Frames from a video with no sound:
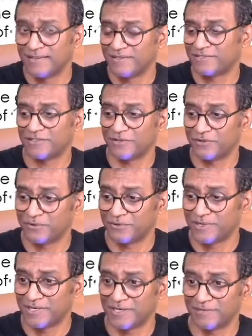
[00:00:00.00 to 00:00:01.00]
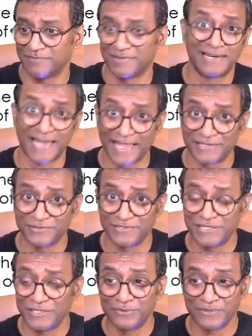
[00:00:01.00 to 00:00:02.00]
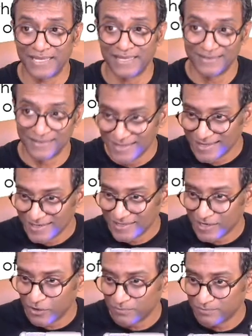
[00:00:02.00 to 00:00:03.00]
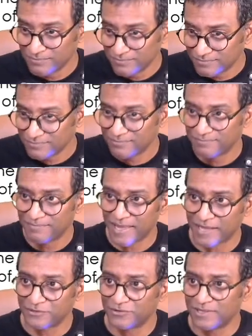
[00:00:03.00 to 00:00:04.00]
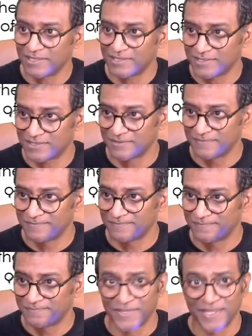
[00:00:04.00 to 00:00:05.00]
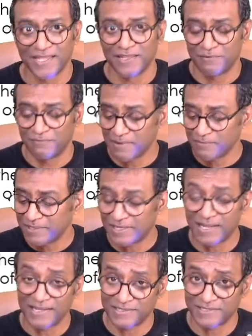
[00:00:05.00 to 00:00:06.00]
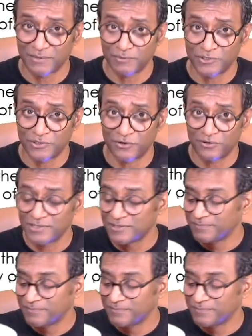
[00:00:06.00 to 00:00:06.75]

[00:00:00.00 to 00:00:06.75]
So, glad to see you again. Now, back to this. Remember the last time we talked?